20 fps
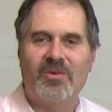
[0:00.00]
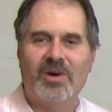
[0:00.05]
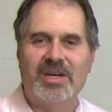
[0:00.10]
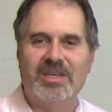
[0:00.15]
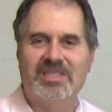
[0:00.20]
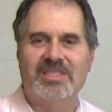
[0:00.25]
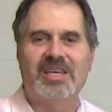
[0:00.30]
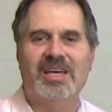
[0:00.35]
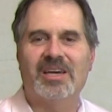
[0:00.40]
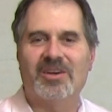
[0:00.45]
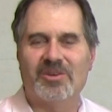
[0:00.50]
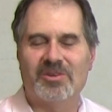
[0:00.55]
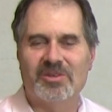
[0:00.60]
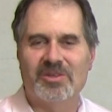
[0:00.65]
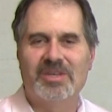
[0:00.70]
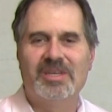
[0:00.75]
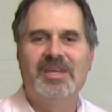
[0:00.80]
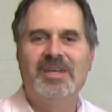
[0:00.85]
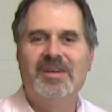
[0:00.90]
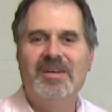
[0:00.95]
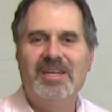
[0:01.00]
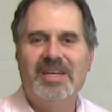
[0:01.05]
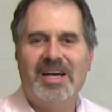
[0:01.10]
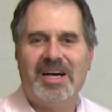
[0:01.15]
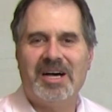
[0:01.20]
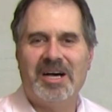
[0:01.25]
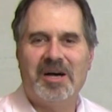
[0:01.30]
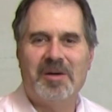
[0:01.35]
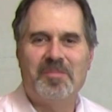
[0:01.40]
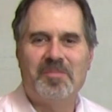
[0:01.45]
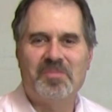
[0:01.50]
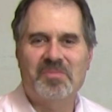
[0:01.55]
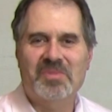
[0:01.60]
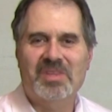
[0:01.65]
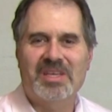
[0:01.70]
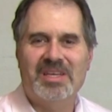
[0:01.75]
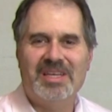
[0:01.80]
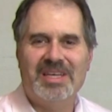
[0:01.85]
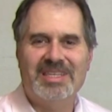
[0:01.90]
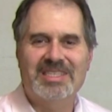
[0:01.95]
I sound. Um,
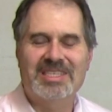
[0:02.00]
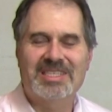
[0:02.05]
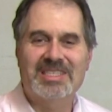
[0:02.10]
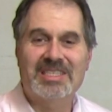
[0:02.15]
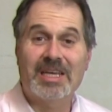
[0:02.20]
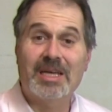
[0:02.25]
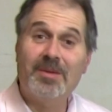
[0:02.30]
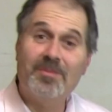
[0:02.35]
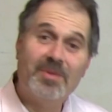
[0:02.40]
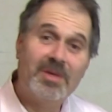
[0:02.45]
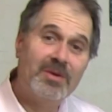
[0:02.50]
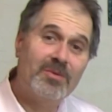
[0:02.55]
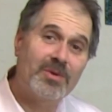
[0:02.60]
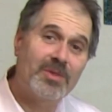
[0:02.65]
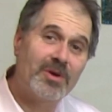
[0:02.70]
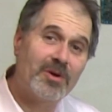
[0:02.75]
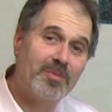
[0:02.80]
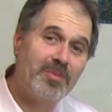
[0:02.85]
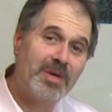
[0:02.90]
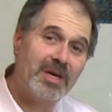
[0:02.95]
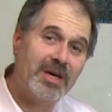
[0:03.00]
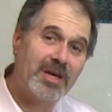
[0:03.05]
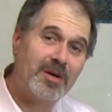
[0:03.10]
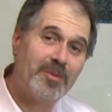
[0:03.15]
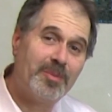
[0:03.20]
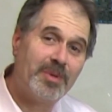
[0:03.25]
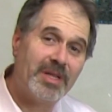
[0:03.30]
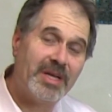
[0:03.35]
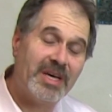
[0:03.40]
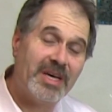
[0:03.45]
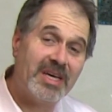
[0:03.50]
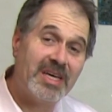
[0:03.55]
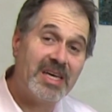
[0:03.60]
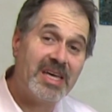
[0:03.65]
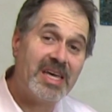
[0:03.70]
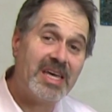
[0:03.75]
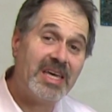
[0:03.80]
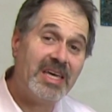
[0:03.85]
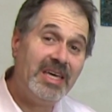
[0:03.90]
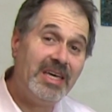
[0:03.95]
it's the same thing with our piano playing
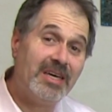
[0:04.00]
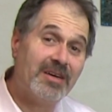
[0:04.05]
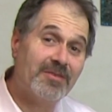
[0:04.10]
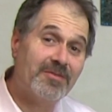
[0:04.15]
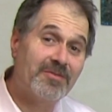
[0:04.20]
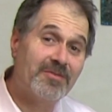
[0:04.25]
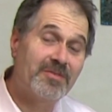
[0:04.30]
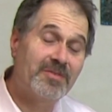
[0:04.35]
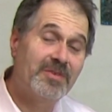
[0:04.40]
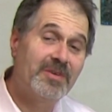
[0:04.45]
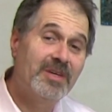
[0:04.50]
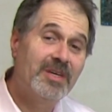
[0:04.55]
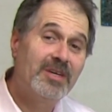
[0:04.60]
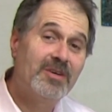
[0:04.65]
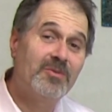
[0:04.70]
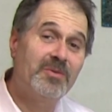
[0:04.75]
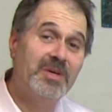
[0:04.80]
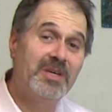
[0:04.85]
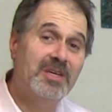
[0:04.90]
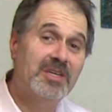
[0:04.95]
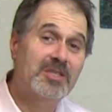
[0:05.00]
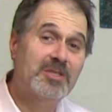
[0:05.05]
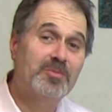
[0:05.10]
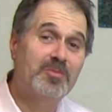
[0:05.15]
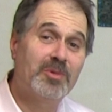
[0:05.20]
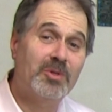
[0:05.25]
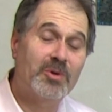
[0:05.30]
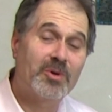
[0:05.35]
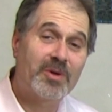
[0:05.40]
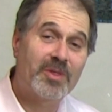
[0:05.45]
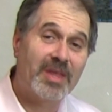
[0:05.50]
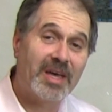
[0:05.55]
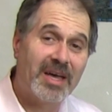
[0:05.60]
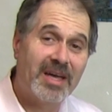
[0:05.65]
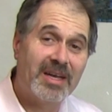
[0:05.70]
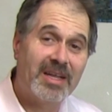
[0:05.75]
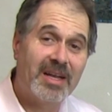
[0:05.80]
if we explore that.